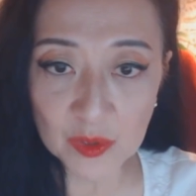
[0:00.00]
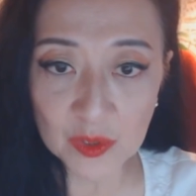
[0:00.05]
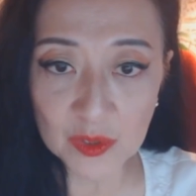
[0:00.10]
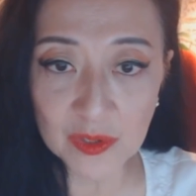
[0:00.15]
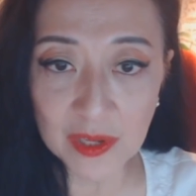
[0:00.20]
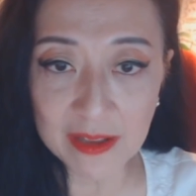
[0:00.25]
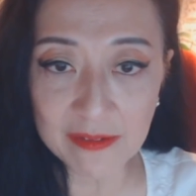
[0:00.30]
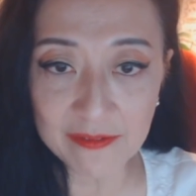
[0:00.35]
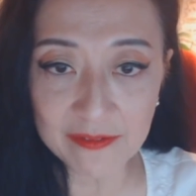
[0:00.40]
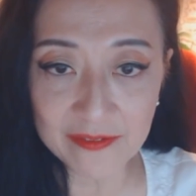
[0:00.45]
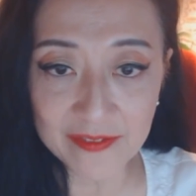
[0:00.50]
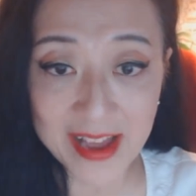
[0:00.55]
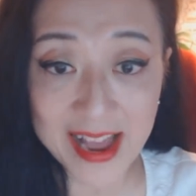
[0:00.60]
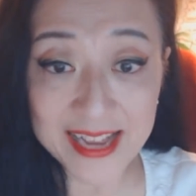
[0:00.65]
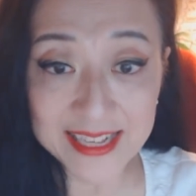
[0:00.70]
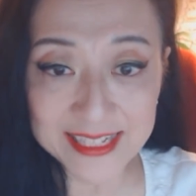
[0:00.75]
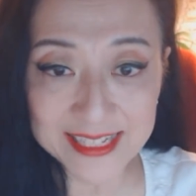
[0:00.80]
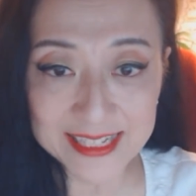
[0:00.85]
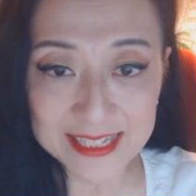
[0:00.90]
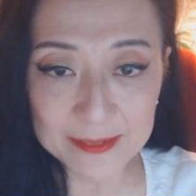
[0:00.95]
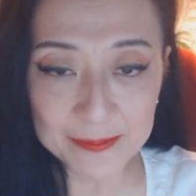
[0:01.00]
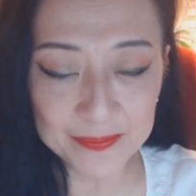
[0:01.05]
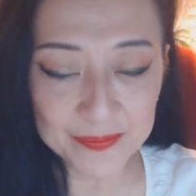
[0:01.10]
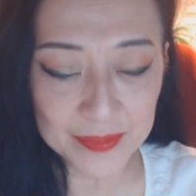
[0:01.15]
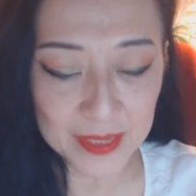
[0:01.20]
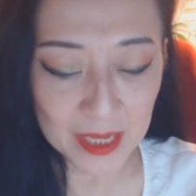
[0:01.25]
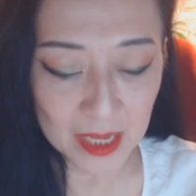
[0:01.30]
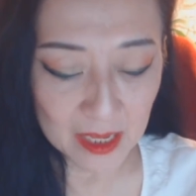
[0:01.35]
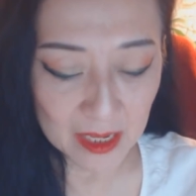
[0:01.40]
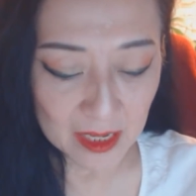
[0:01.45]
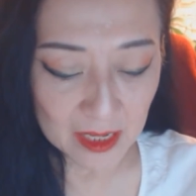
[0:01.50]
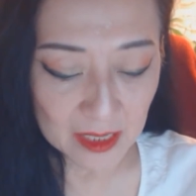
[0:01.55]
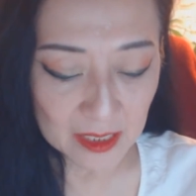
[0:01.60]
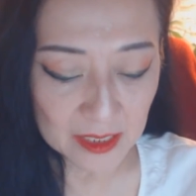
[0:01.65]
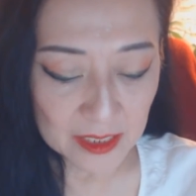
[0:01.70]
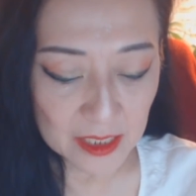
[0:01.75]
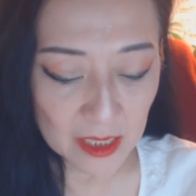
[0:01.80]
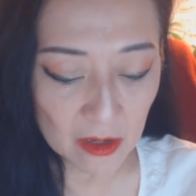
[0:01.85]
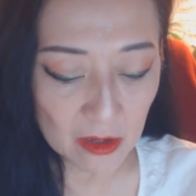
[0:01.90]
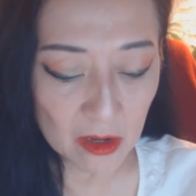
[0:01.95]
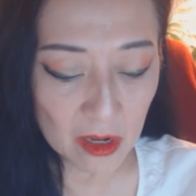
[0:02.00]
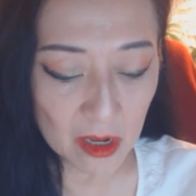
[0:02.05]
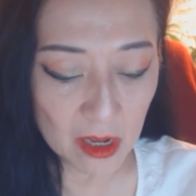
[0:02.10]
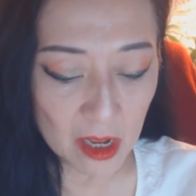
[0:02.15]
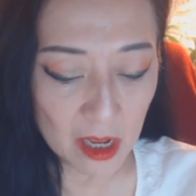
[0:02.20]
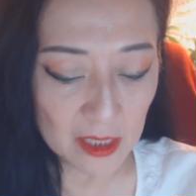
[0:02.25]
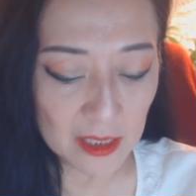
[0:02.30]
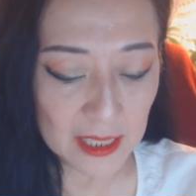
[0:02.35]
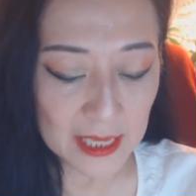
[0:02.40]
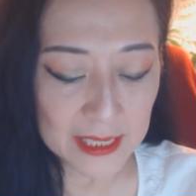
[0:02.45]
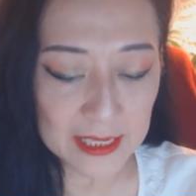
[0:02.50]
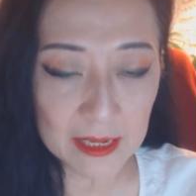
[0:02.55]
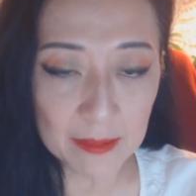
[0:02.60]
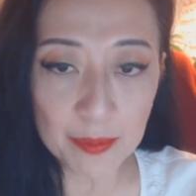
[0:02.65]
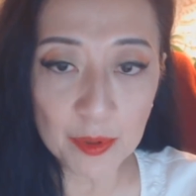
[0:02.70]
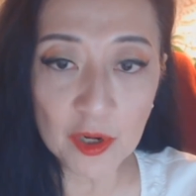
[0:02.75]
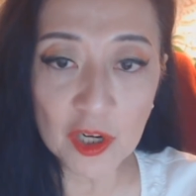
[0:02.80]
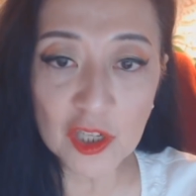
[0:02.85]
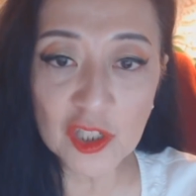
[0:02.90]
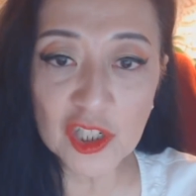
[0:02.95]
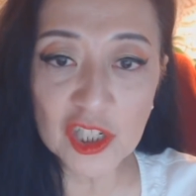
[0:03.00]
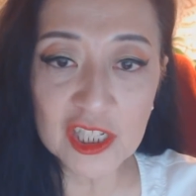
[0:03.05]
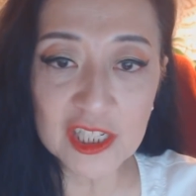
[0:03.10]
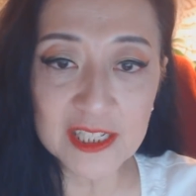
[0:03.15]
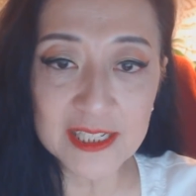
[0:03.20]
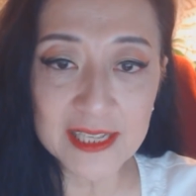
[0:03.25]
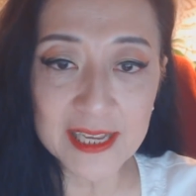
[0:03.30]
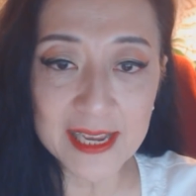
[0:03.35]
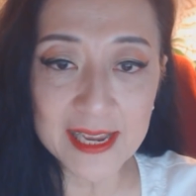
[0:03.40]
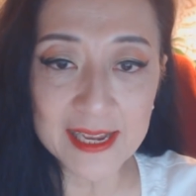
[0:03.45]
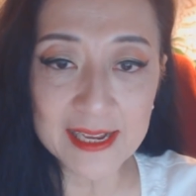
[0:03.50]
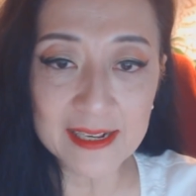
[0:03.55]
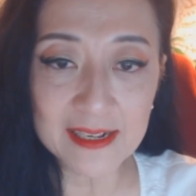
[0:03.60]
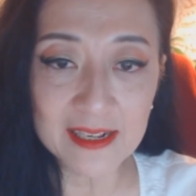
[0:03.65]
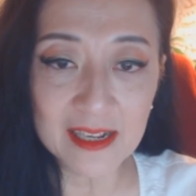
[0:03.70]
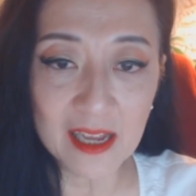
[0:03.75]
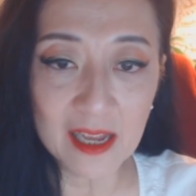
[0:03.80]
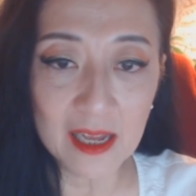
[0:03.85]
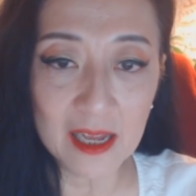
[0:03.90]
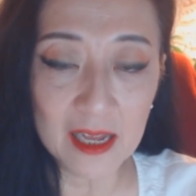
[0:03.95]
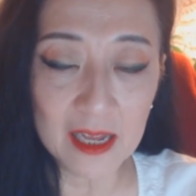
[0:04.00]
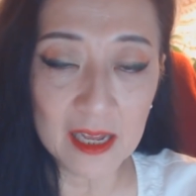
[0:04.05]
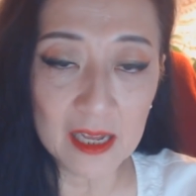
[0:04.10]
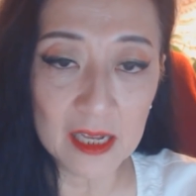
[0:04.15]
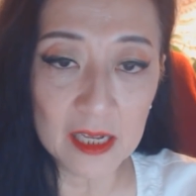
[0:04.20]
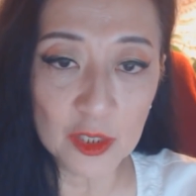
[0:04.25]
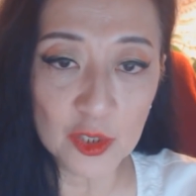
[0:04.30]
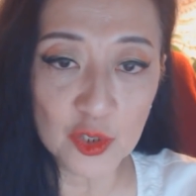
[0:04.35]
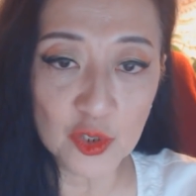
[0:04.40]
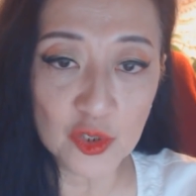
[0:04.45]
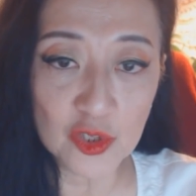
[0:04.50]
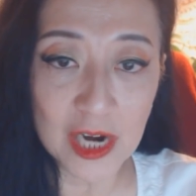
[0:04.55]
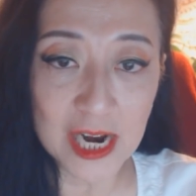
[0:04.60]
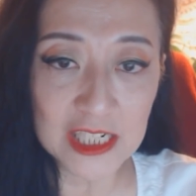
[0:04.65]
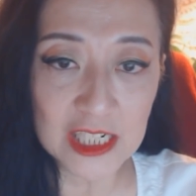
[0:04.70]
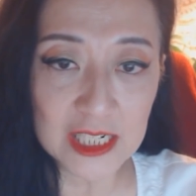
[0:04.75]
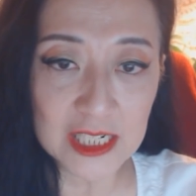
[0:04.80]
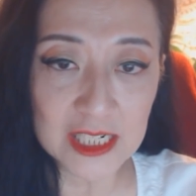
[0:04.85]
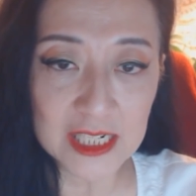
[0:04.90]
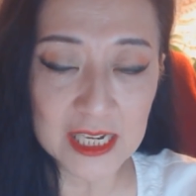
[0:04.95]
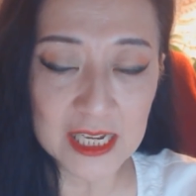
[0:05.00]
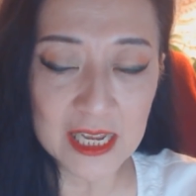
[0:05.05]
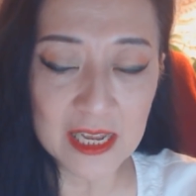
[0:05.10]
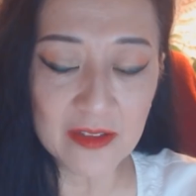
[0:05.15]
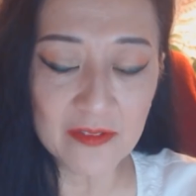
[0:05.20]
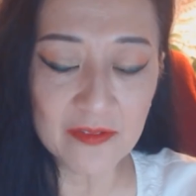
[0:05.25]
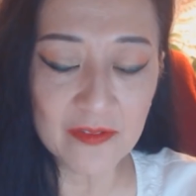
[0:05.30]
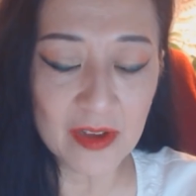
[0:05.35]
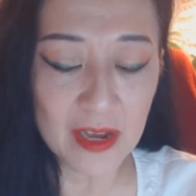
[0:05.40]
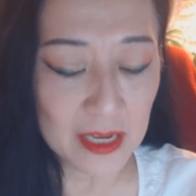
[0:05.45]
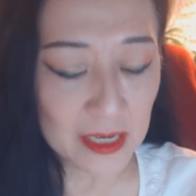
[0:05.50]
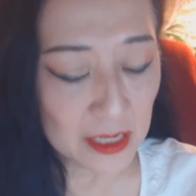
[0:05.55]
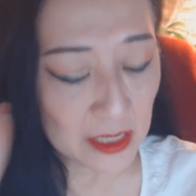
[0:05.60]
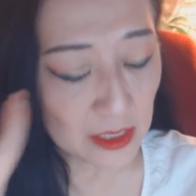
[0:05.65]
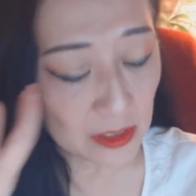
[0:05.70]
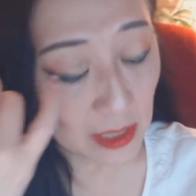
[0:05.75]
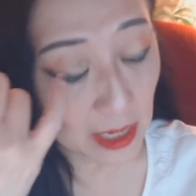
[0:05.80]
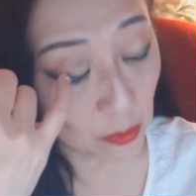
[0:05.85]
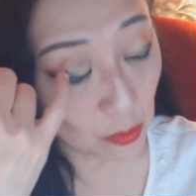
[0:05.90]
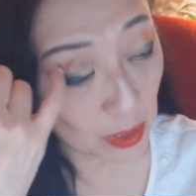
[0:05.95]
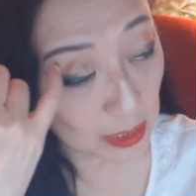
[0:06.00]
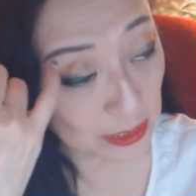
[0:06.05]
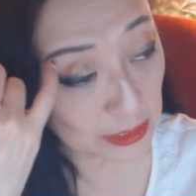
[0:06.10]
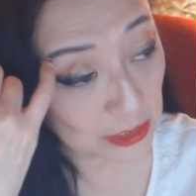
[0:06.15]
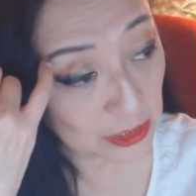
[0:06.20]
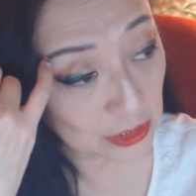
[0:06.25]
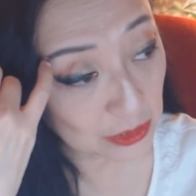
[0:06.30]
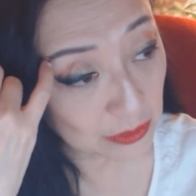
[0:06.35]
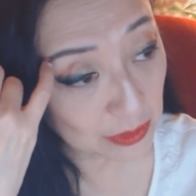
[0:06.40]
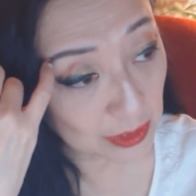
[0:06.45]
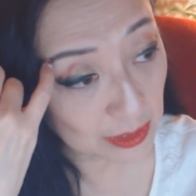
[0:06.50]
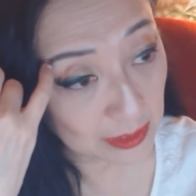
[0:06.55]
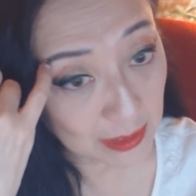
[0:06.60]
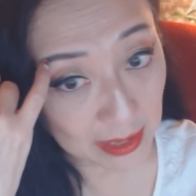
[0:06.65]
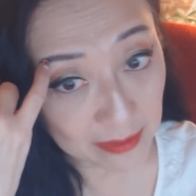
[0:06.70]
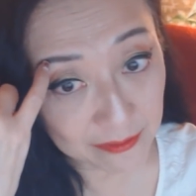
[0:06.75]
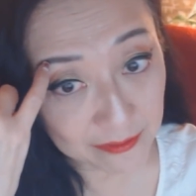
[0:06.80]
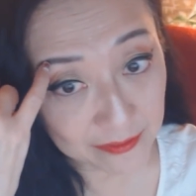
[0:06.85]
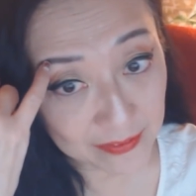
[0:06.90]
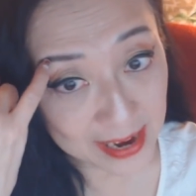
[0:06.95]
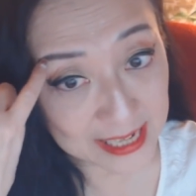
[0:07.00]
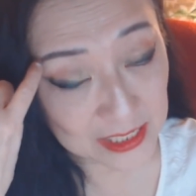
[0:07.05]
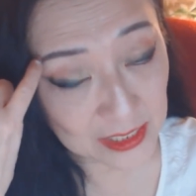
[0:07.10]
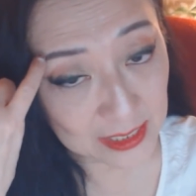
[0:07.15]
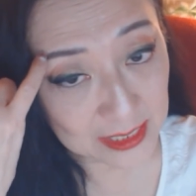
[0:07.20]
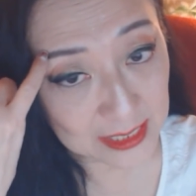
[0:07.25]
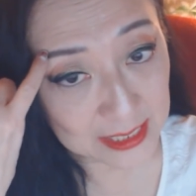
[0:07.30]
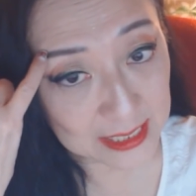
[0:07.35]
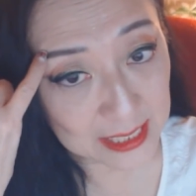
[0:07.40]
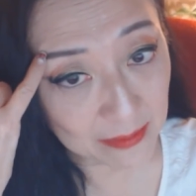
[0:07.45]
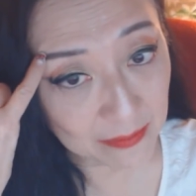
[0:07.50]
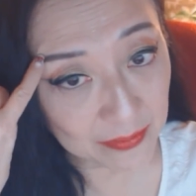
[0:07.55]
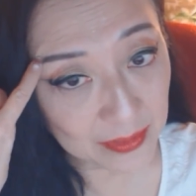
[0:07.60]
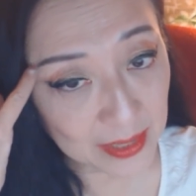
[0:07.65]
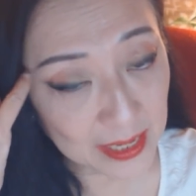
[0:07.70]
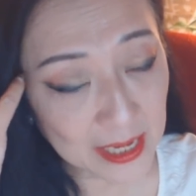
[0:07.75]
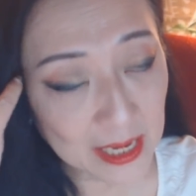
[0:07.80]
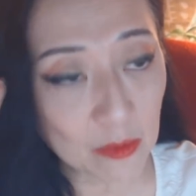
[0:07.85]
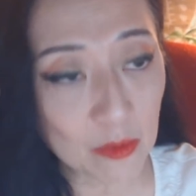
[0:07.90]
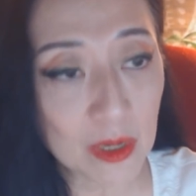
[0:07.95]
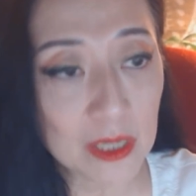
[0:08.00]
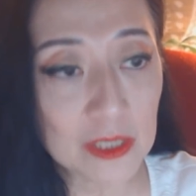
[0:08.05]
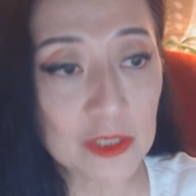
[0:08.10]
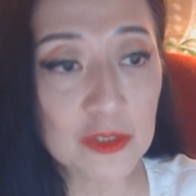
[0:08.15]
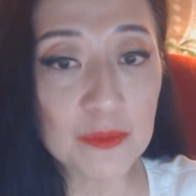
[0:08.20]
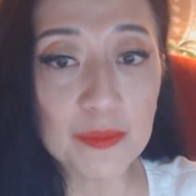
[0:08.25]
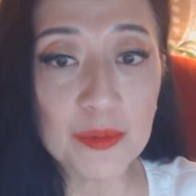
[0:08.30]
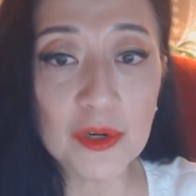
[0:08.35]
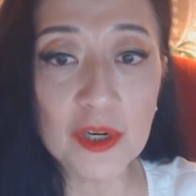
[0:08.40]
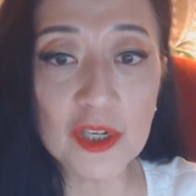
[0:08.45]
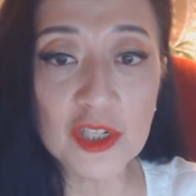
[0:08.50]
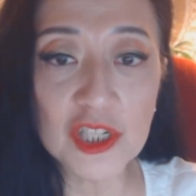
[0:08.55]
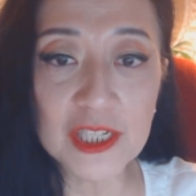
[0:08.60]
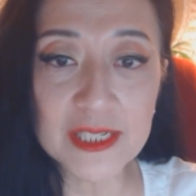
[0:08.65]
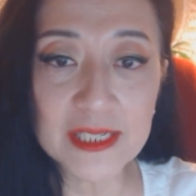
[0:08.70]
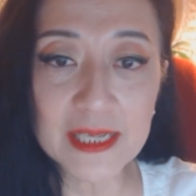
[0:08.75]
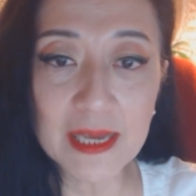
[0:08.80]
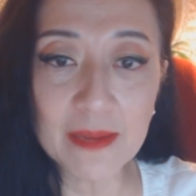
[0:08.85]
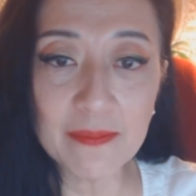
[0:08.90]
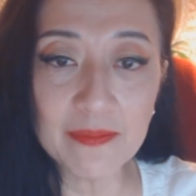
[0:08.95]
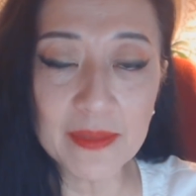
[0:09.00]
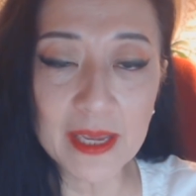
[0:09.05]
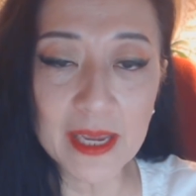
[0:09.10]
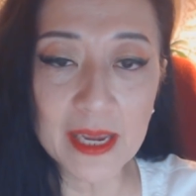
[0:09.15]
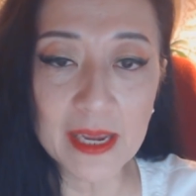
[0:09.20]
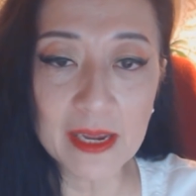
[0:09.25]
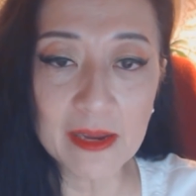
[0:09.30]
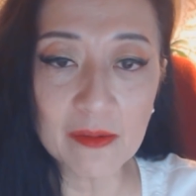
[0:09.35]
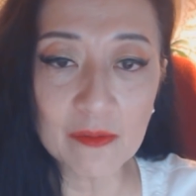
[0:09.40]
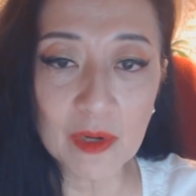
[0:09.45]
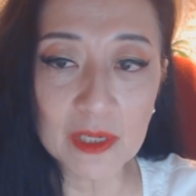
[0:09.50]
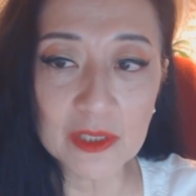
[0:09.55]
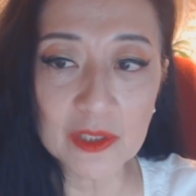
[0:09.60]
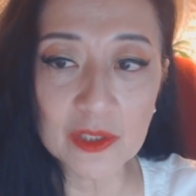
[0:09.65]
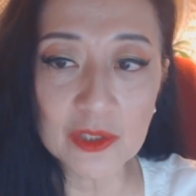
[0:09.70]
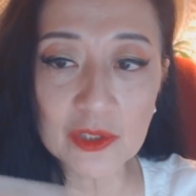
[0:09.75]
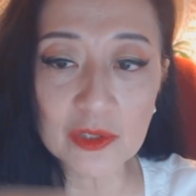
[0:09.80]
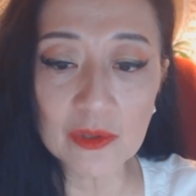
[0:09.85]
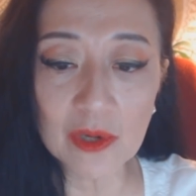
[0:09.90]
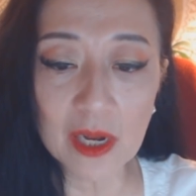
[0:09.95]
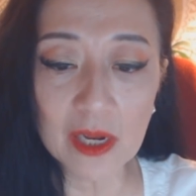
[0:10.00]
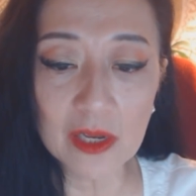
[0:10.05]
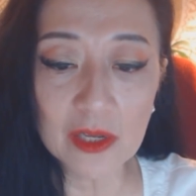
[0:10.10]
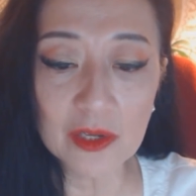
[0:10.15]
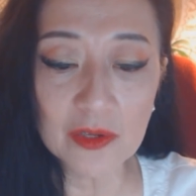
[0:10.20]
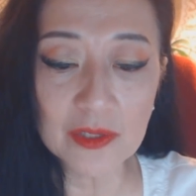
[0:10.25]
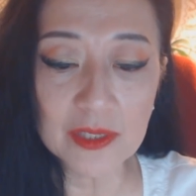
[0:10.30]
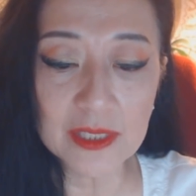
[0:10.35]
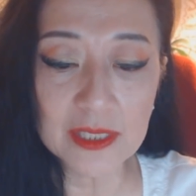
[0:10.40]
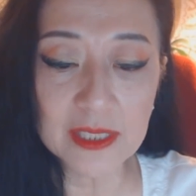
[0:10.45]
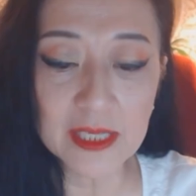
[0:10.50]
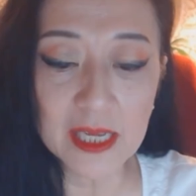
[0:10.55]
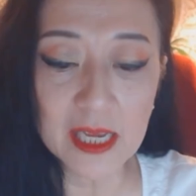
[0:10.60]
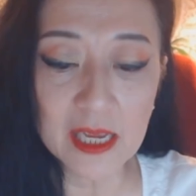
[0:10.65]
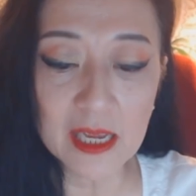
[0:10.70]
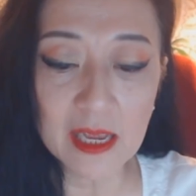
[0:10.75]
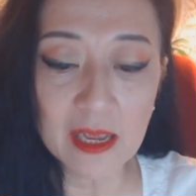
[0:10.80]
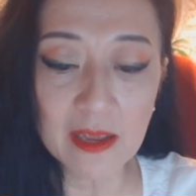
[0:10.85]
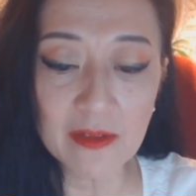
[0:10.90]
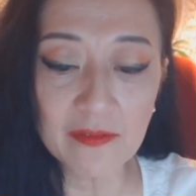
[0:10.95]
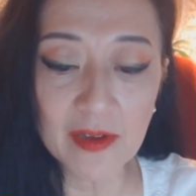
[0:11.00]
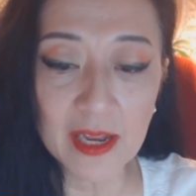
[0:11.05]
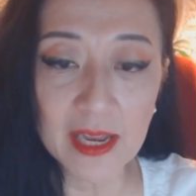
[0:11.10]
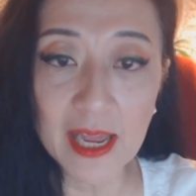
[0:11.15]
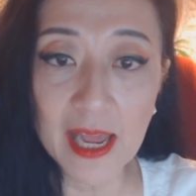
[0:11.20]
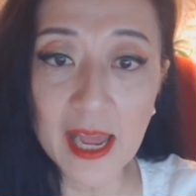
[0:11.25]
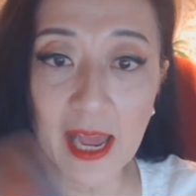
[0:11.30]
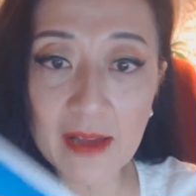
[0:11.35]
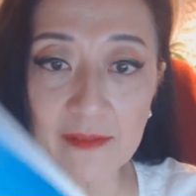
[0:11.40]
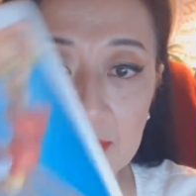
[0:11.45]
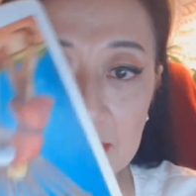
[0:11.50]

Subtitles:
to invest. So on like a purchasing strategy, if I want to invest on something, I want to purchase something, what do you see? If I have